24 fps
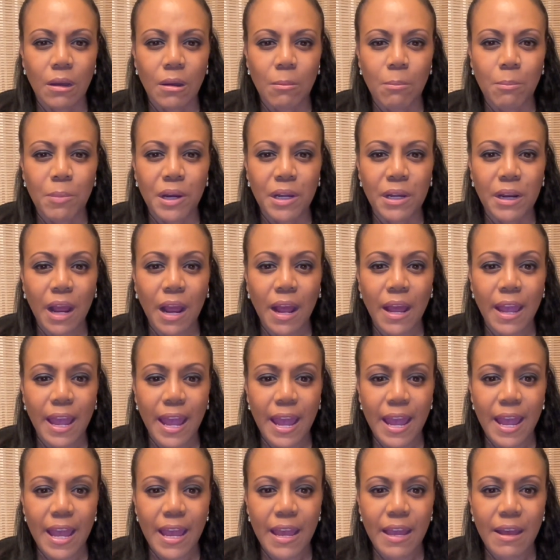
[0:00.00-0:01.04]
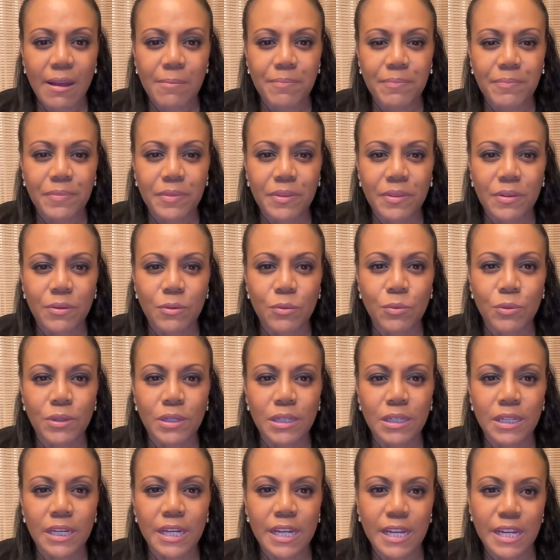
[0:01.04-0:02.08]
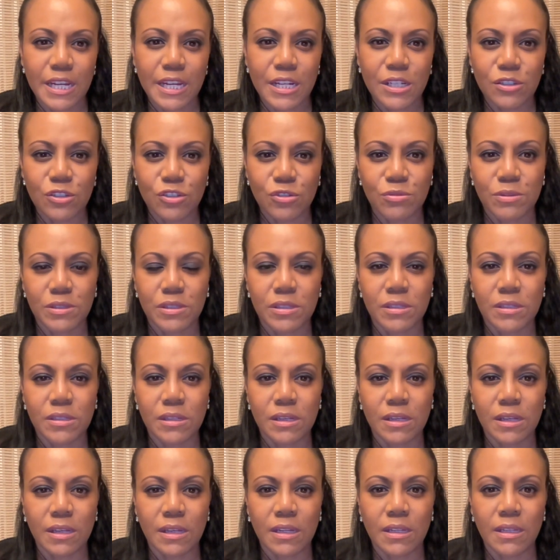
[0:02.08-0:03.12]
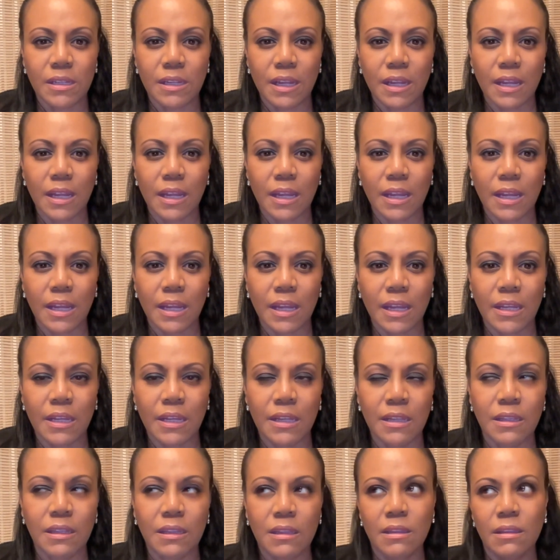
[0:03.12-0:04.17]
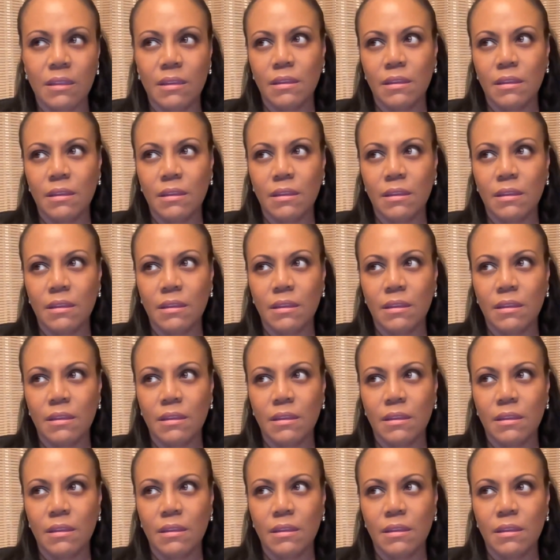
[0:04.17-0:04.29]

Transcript: but I am really interested in